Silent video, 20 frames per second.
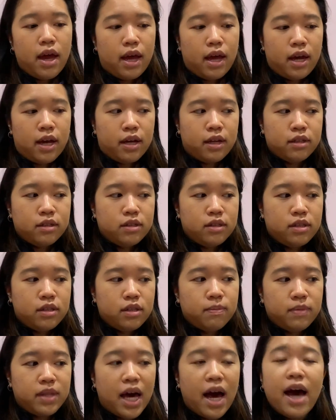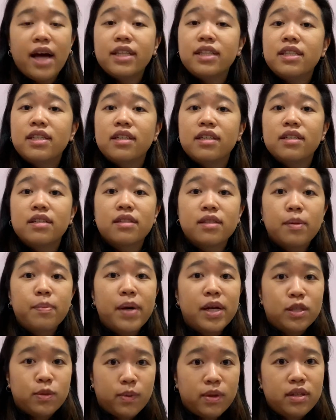And that is the
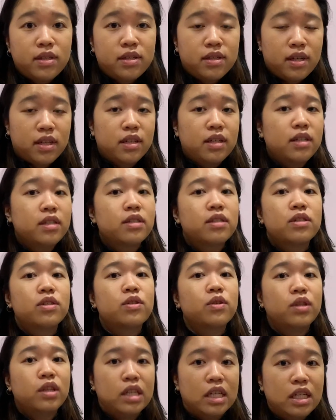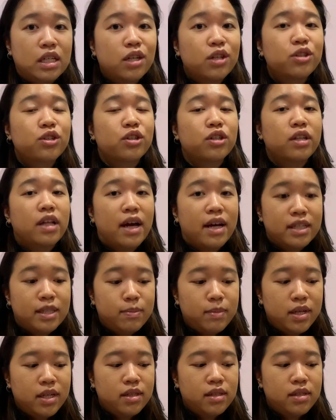best way to study. It's to lean on your
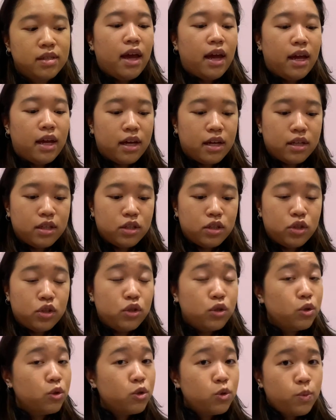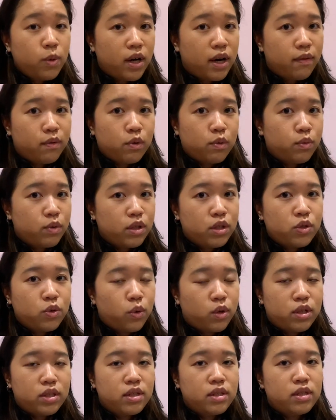classmates and use whatever
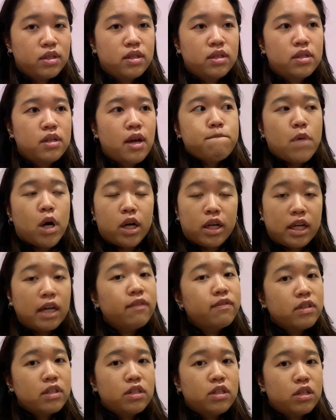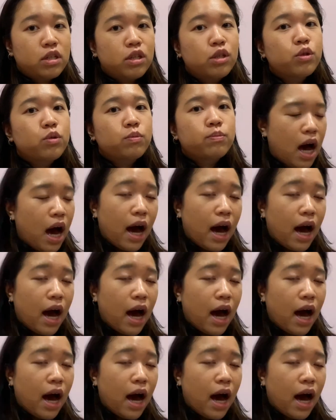resources are given to you.